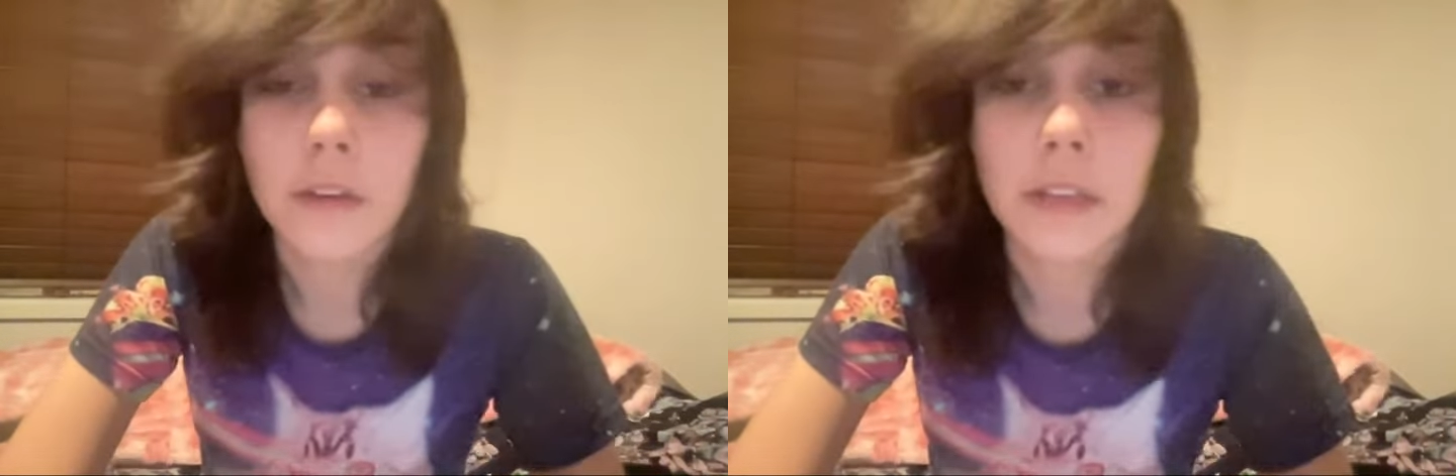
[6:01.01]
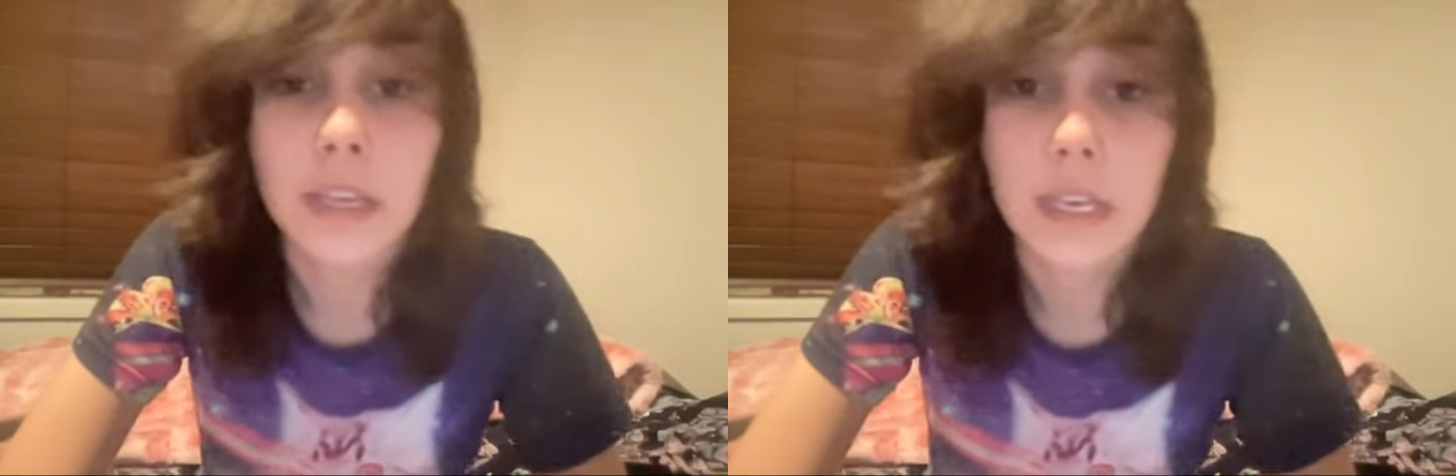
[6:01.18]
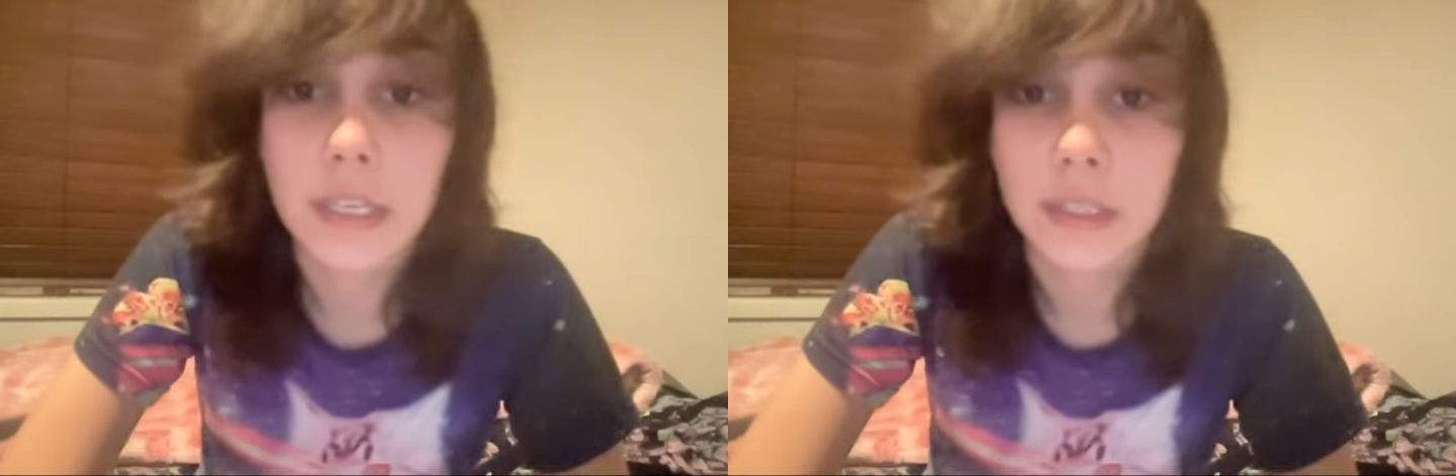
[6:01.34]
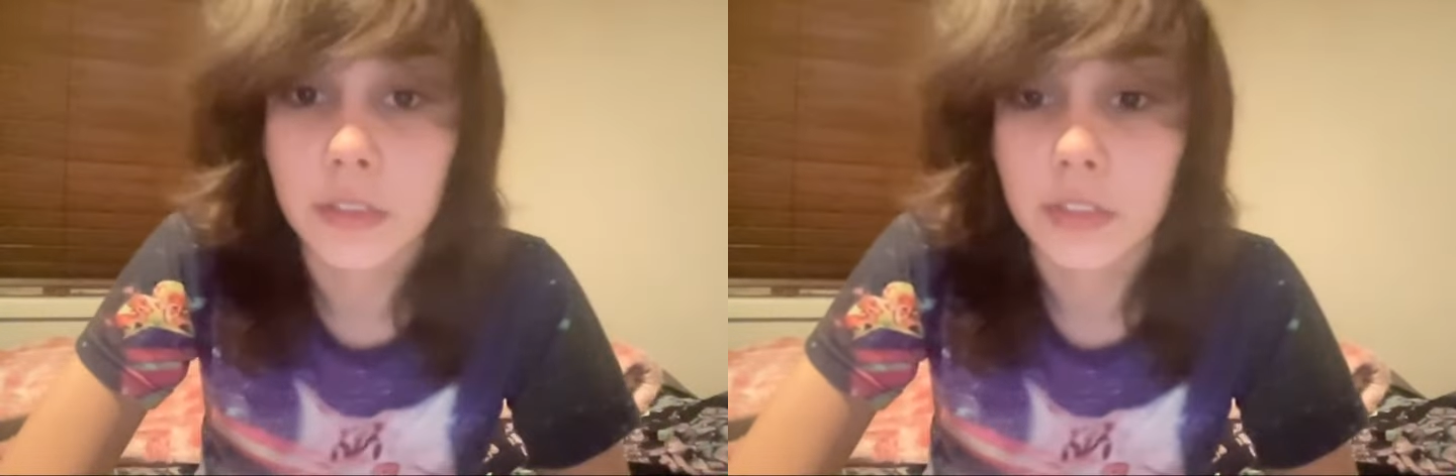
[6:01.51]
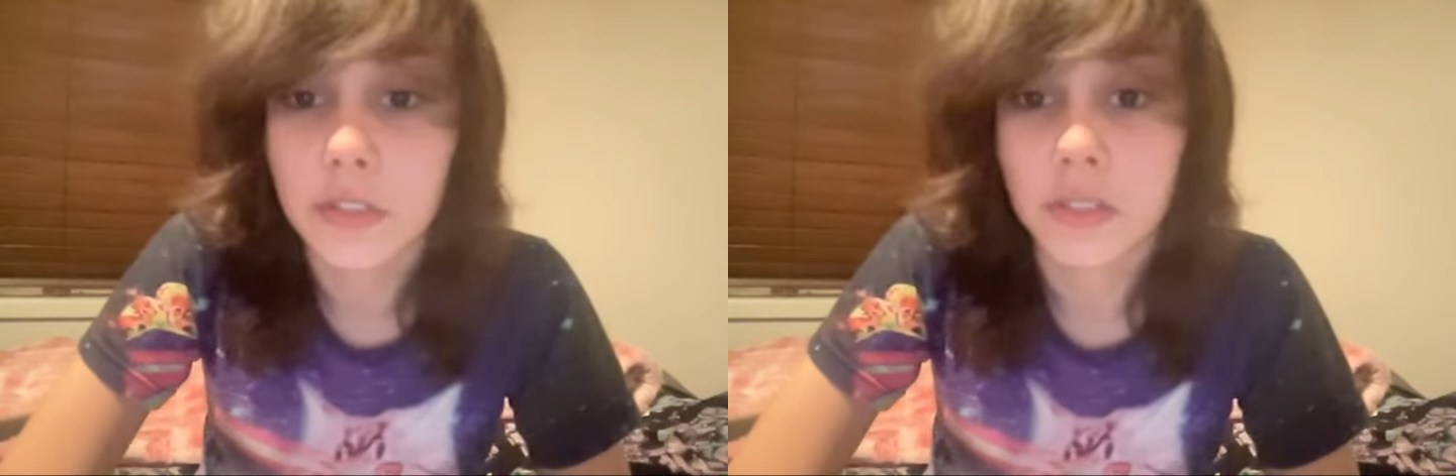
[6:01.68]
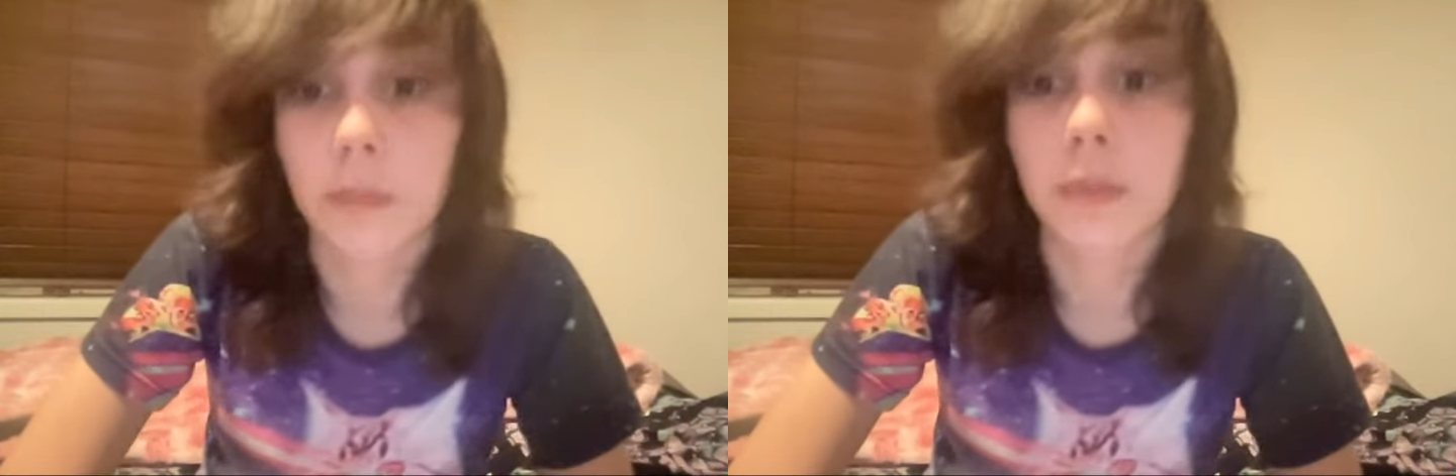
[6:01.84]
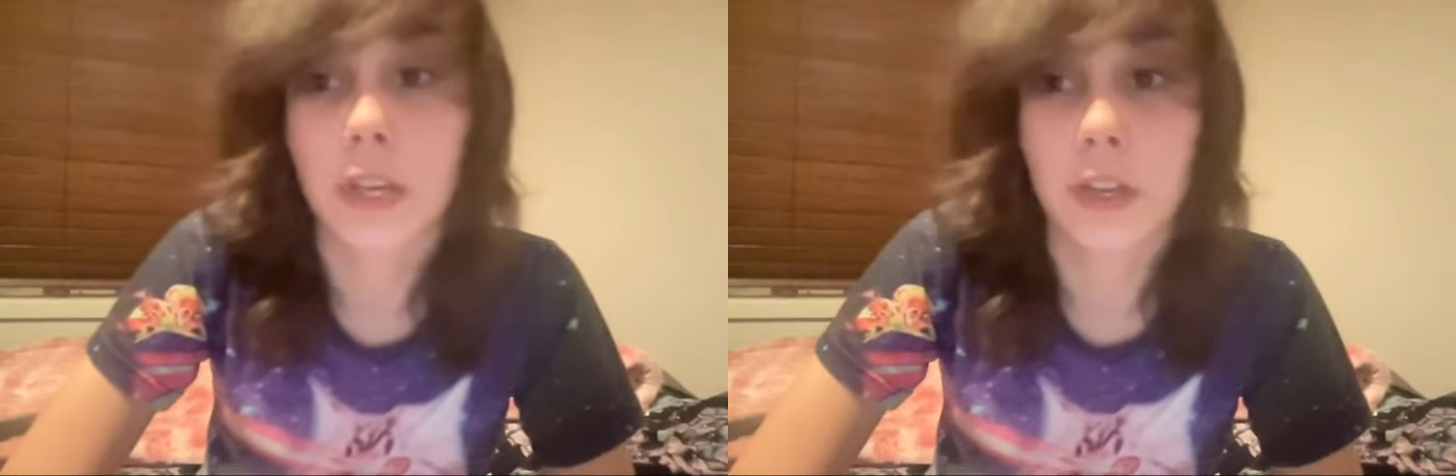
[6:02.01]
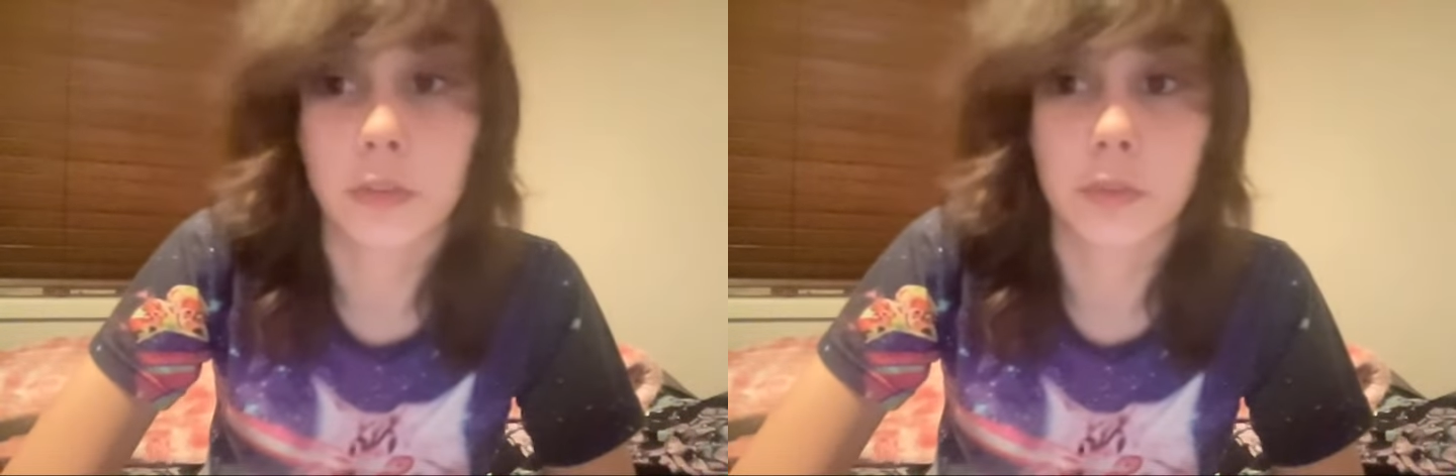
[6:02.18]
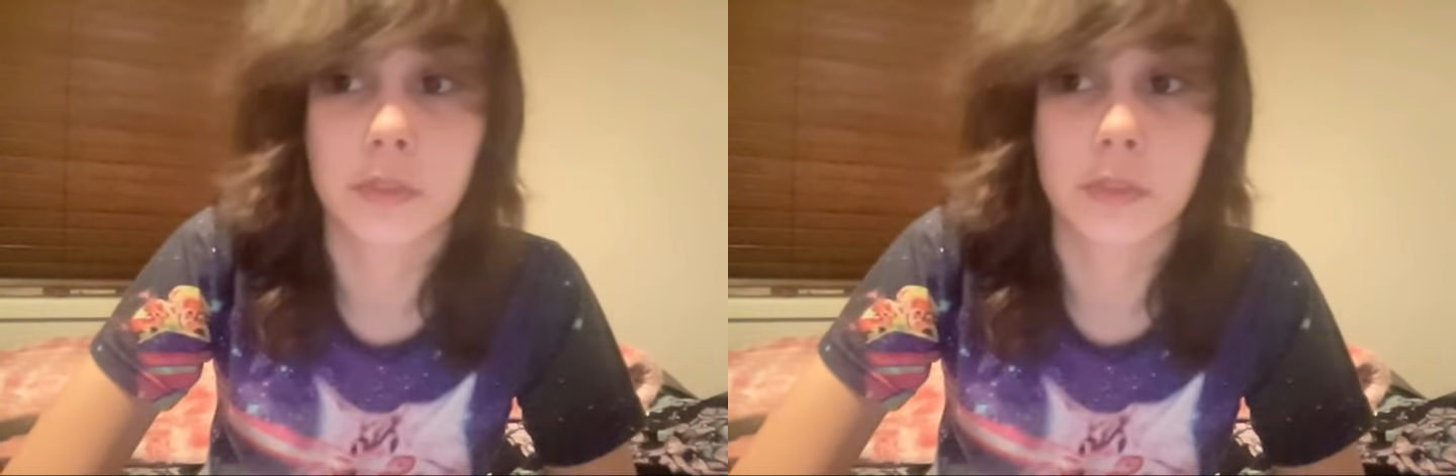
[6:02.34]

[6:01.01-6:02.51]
to get English subtitles,